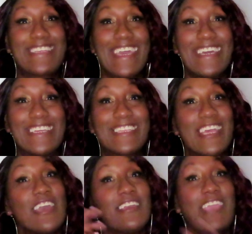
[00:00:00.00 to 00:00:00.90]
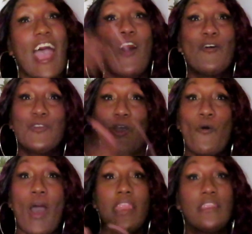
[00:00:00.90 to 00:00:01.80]
sis, y'all
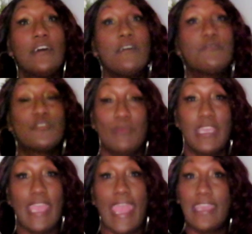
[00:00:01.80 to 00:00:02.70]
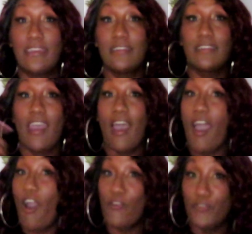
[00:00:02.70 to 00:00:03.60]
know I loves me a good
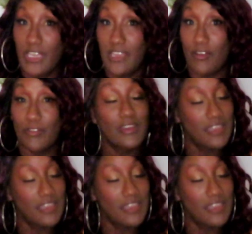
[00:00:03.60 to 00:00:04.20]
haul video.